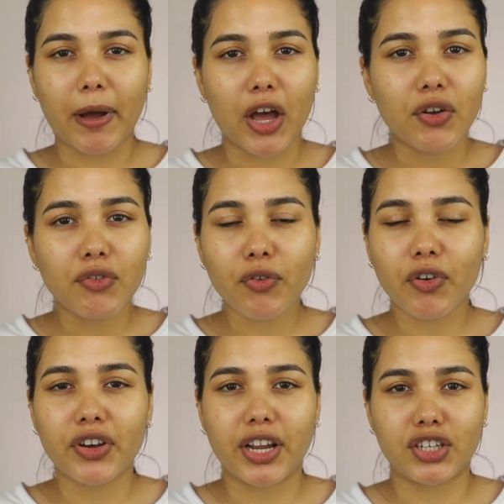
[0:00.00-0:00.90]
out of your
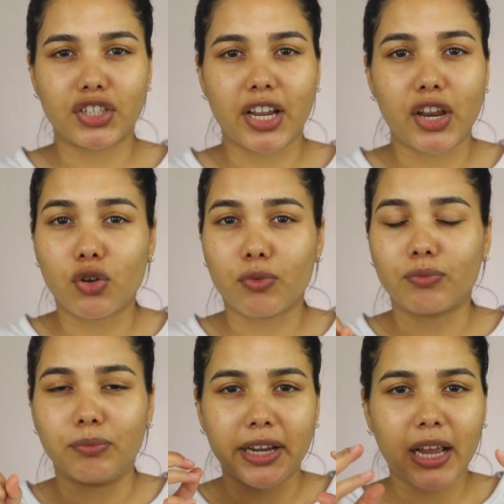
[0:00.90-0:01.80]
foundation, and your
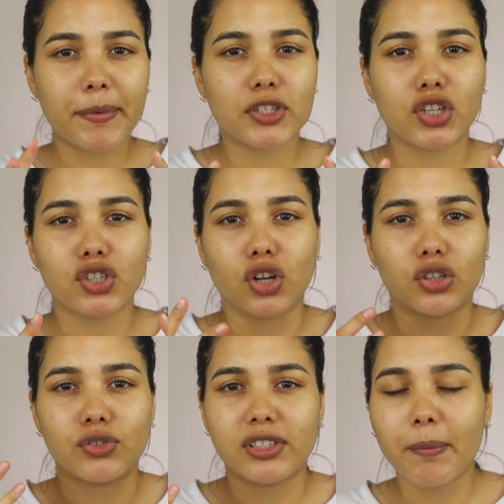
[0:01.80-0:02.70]
makeup is going to
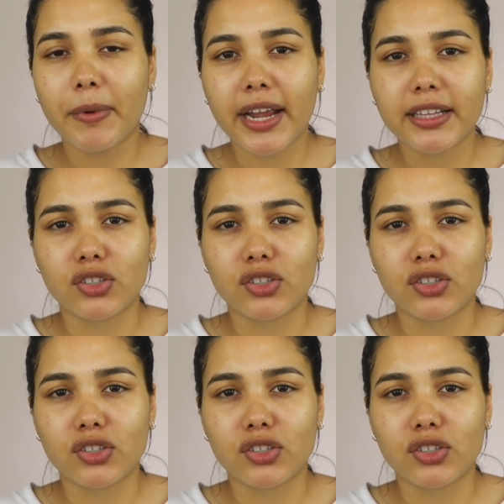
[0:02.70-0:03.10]
start to separate.